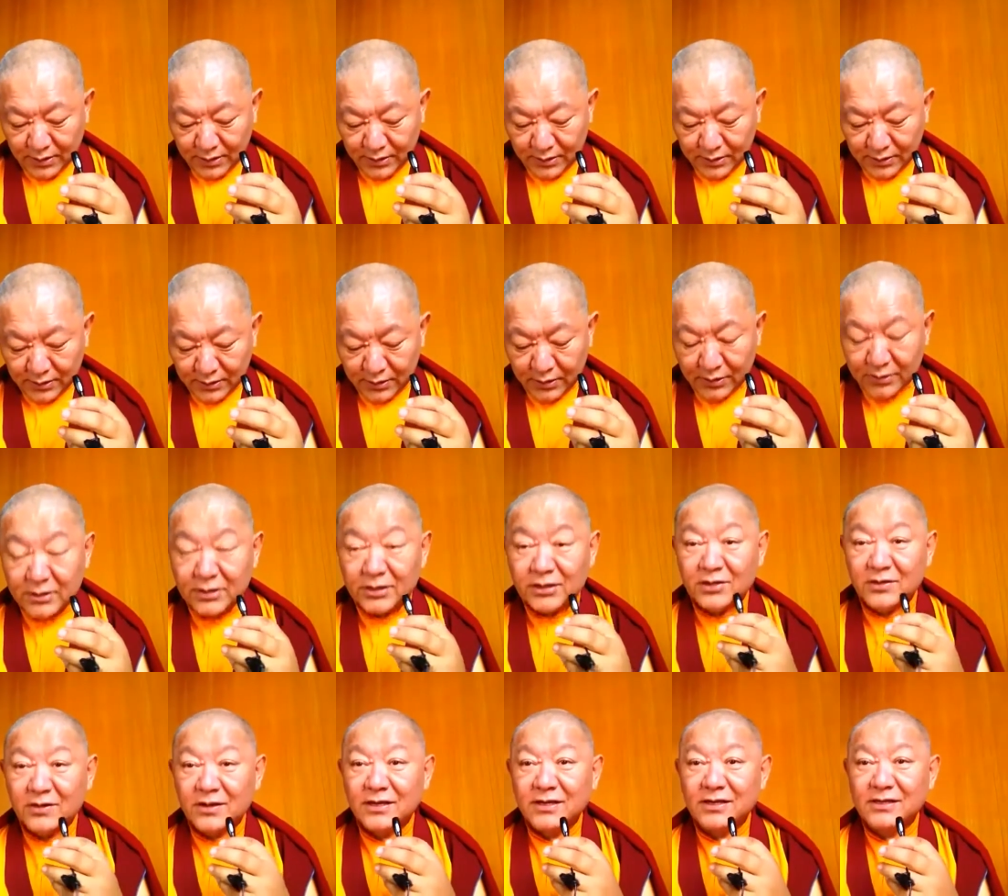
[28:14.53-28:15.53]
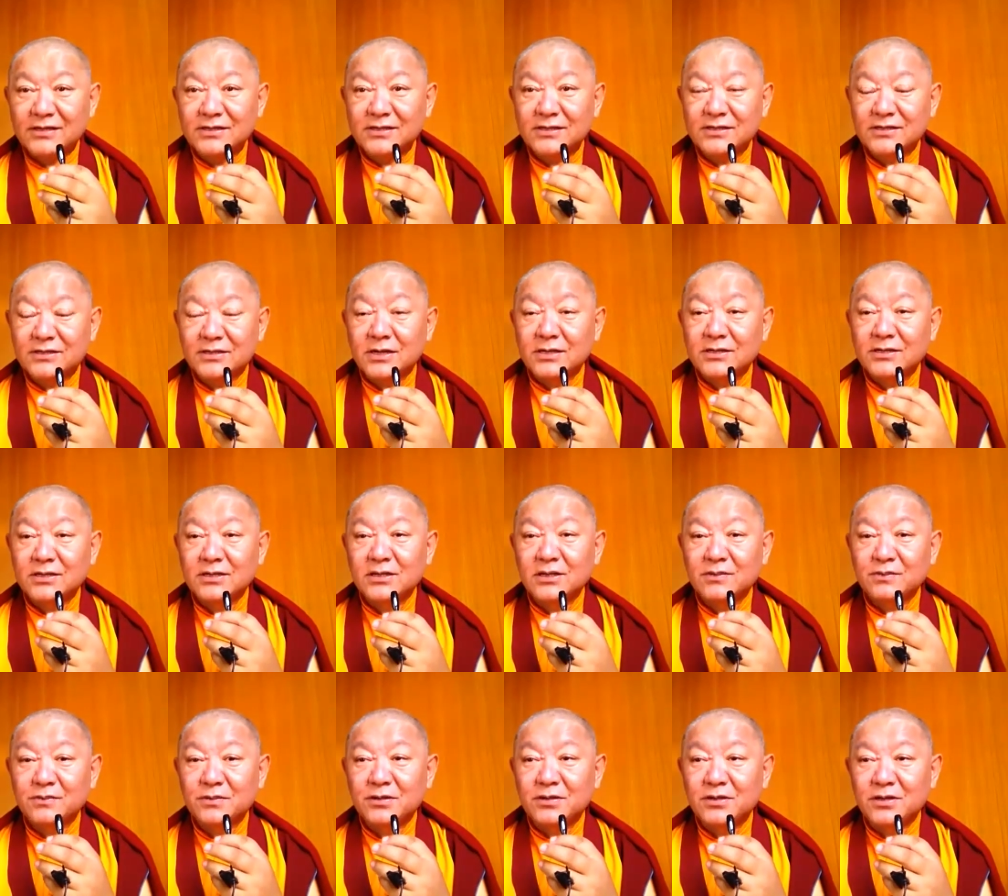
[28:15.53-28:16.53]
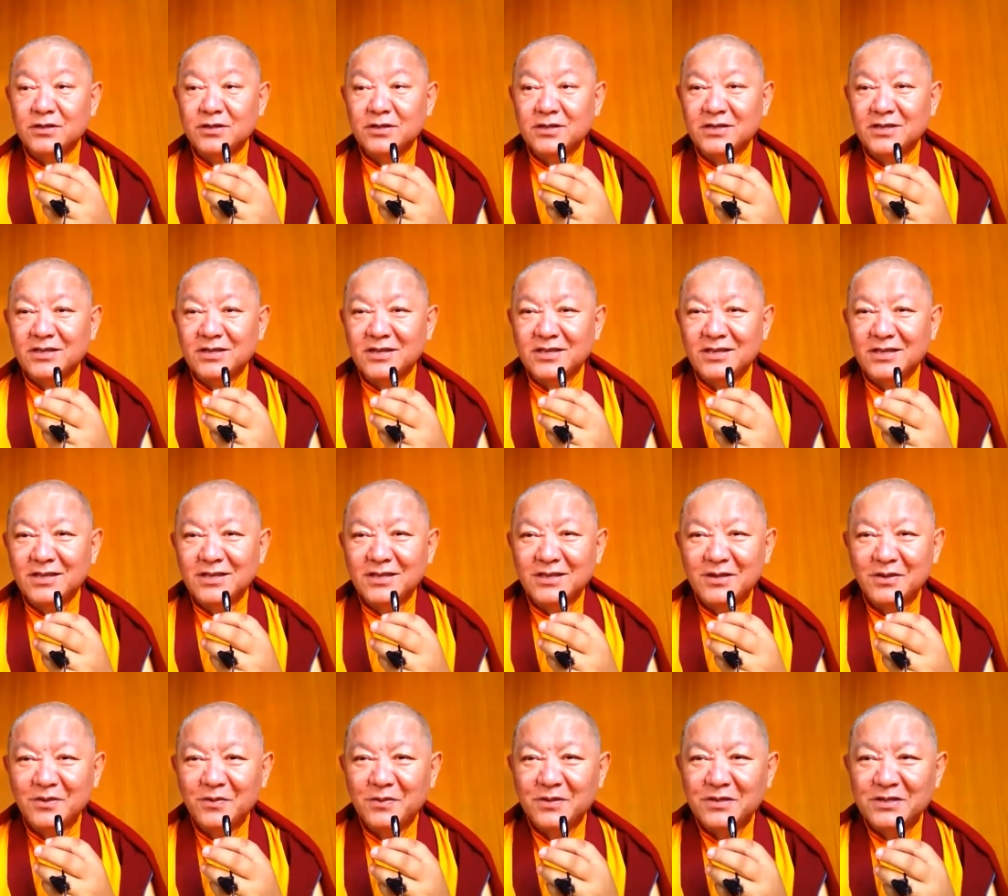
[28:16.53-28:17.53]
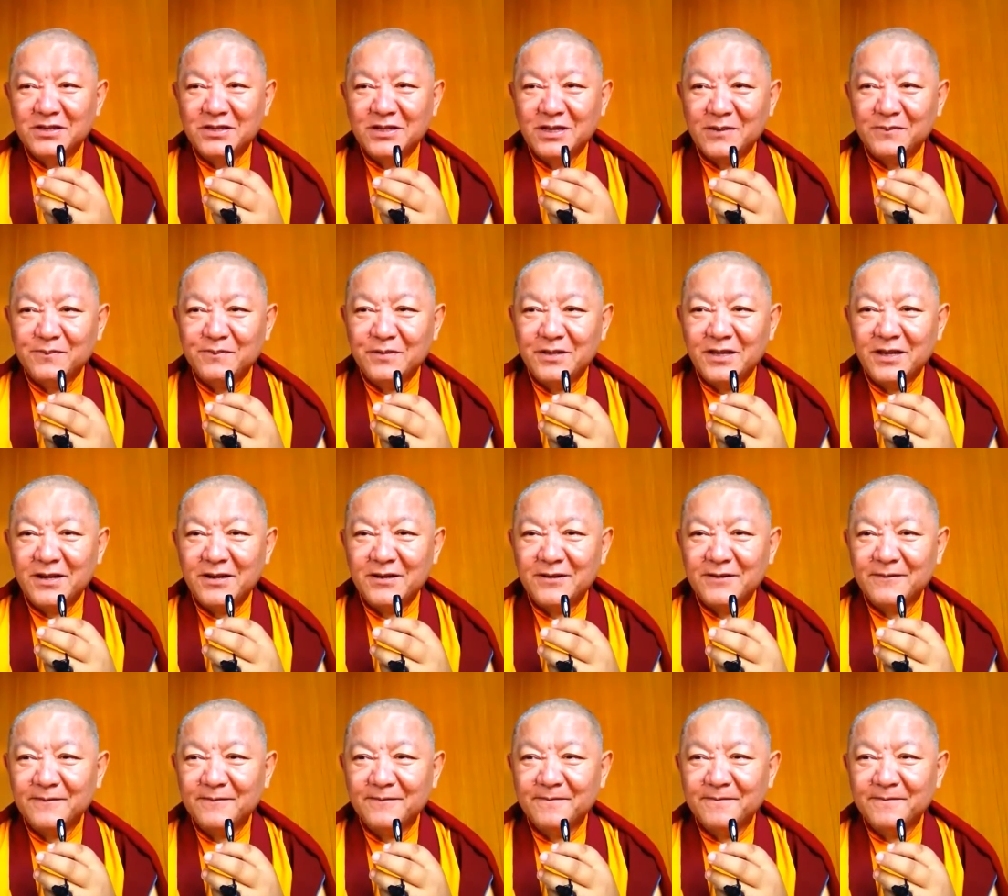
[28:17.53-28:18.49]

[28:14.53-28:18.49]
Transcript: 33, stanza number 33, we stop there.